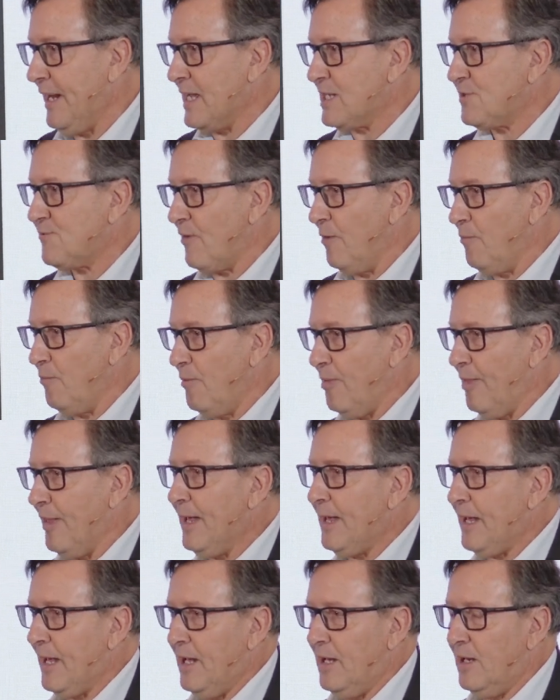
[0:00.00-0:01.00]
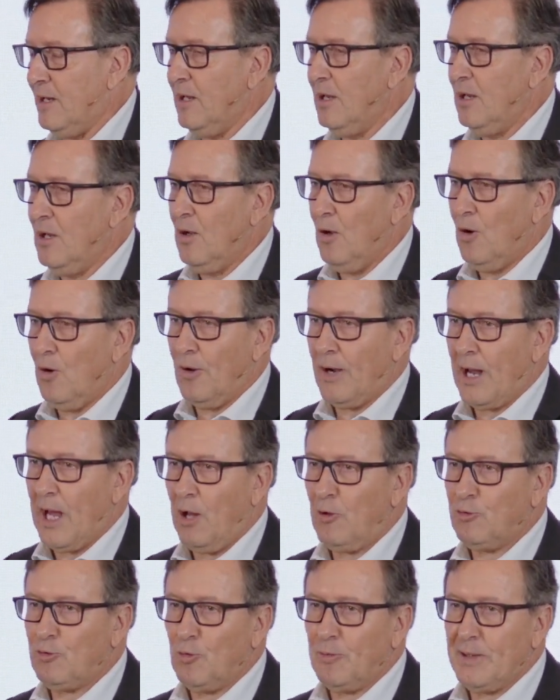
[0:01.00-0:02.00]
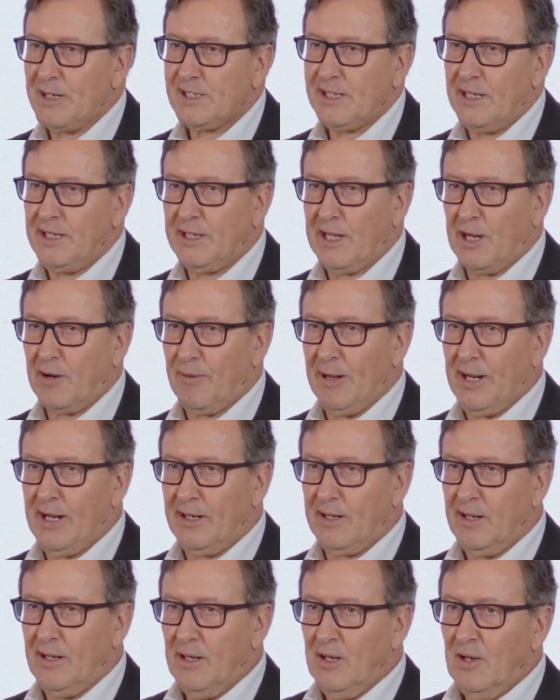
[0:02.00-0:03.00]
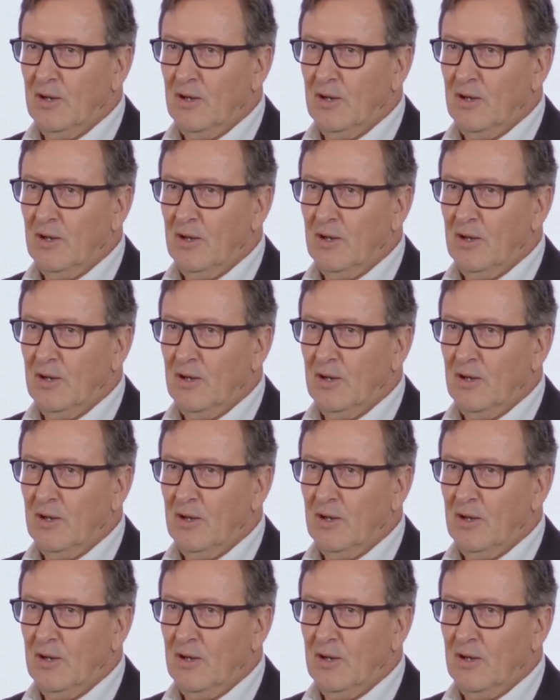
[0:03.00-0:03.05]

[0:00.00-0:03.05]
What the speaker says: us from thinking on how to best integrate